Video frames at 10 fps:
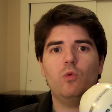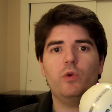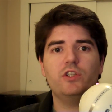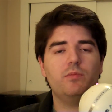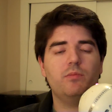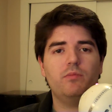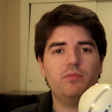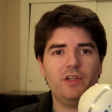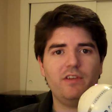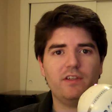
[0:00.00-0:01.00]
which
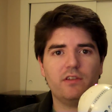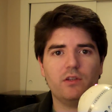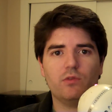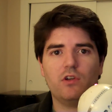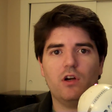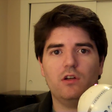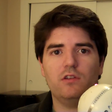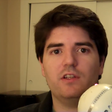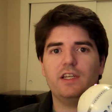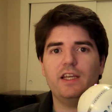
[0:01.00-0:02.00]
previously was
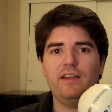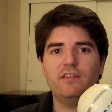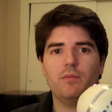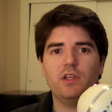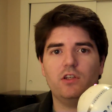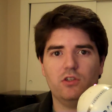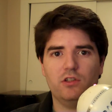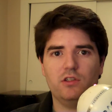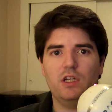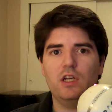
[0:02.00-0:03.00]
called Guinea Something
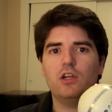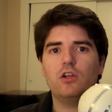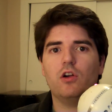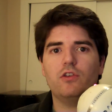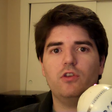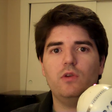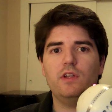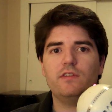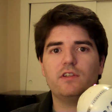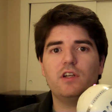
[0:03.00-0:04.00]
Good
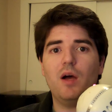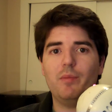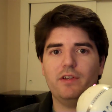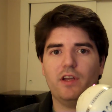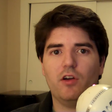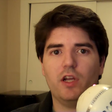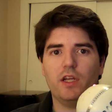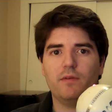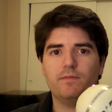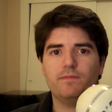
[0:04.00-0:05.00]
Cartoonist Commentary.